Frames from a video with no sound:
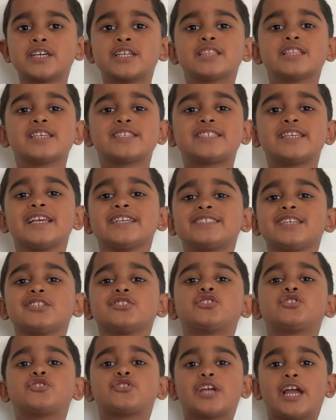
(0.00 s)
The
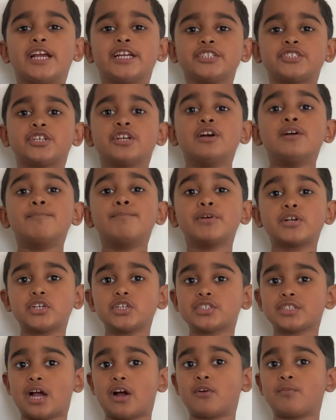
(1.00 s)
seasons change
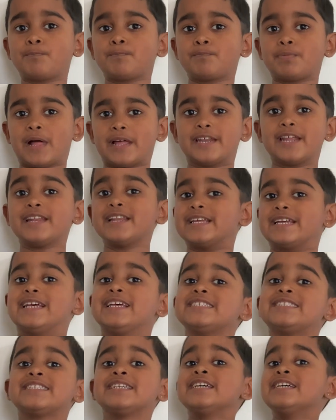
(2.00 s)
because our planet
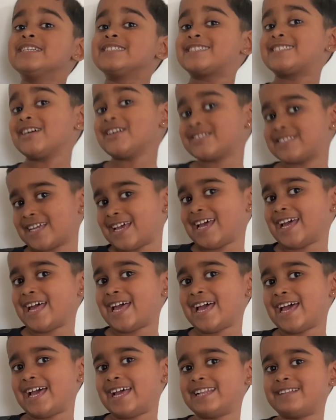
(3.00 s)
is
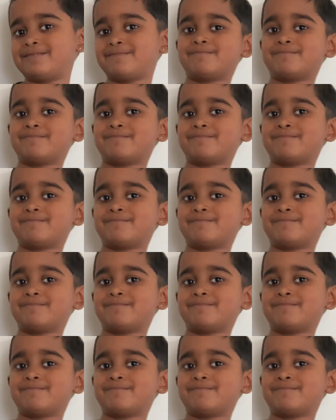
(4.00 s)
tilted.